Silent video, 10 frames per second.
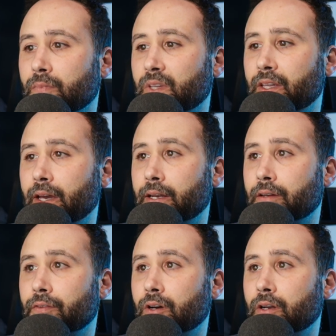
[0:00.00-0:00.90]
Again,
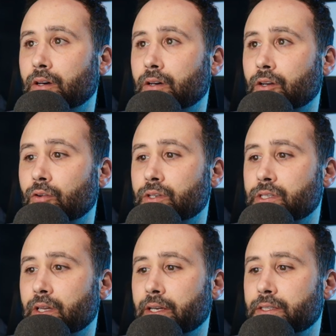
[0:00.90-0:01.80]
I've got to go to
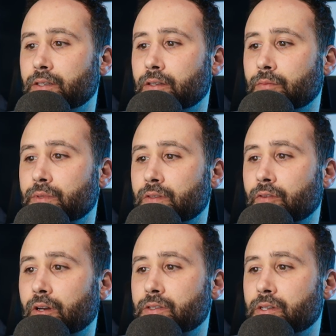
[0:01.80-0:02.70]
select teams. I've
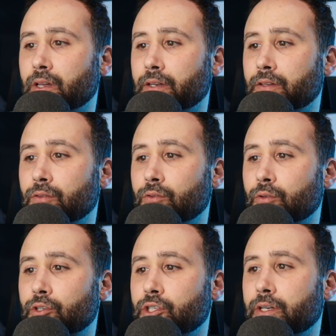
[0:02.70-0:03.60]
got to select the New
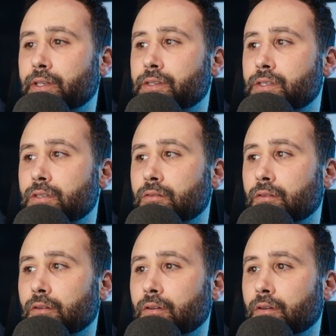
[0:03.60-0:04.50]
York Giants.
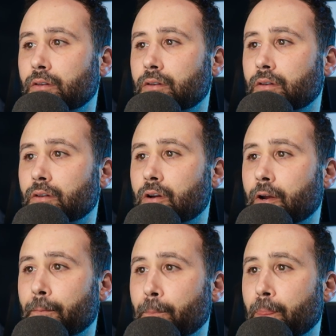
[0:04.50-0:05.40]
All
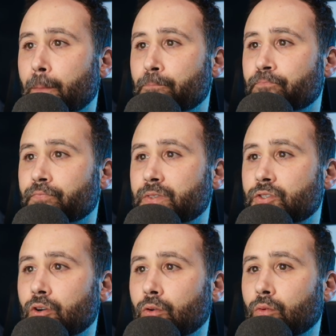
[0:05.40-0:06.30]
right.
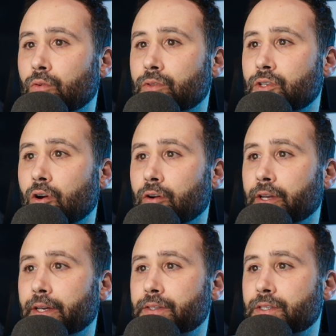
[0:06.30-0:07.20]
So
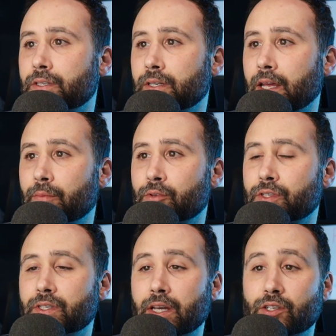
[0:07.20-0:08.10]
targets, Neighbors
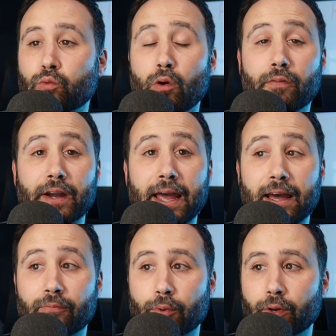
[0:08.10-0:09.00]
is at
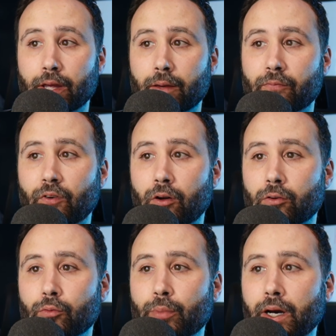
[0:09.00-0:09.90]
12.5 per game,
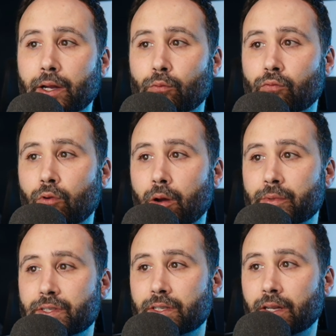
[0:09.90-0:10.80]
followed by
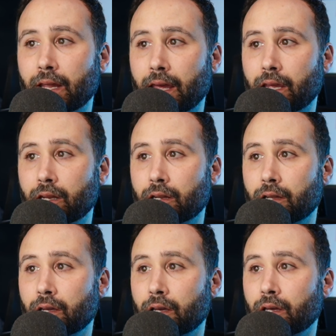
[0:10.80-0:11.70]
Robinson at 8.
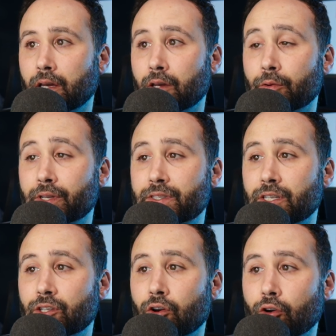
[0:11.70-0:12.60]
We can see
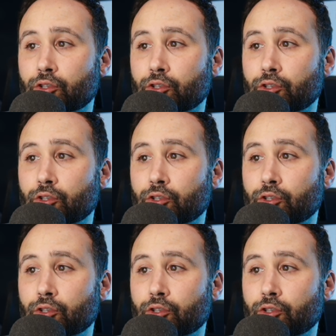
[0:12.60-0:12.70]
yards